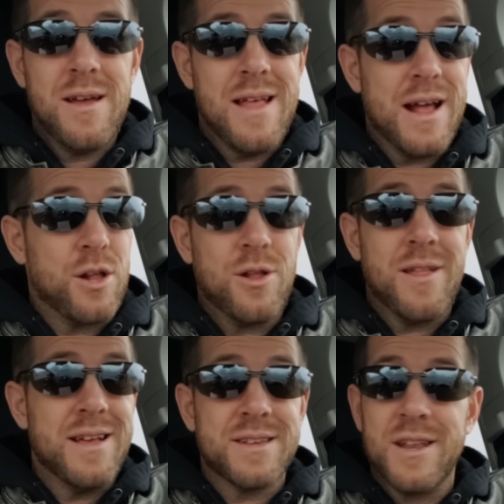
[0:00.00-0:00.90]
that
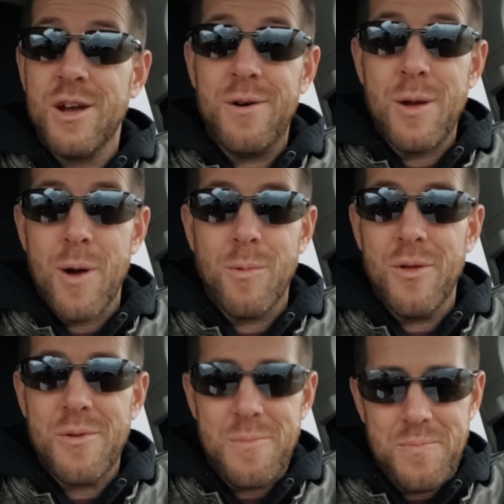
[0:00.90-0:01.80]
clearly isn't going to go anywhere
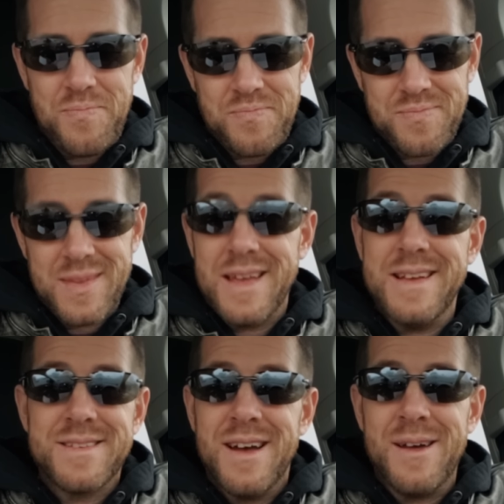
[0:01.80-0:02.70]
with?
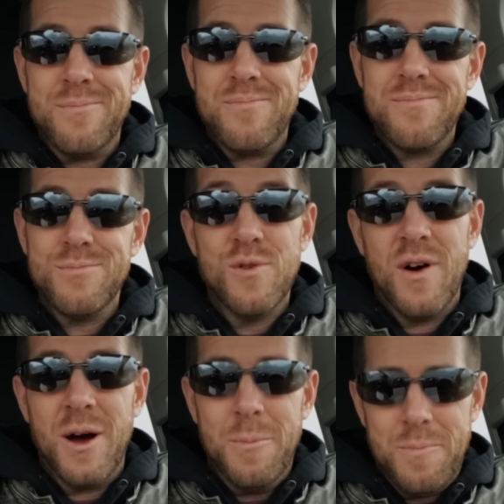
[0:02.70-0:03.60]
He's done. Move
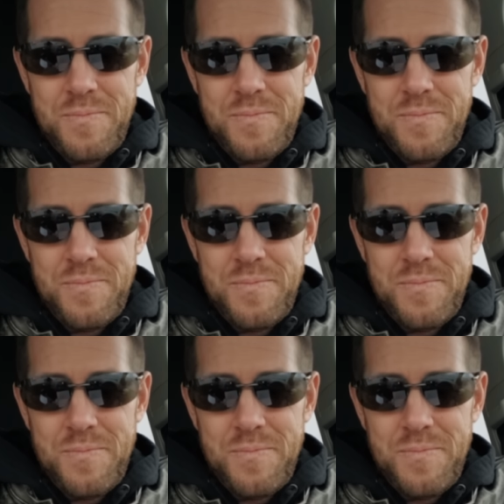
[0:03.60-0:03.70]
on.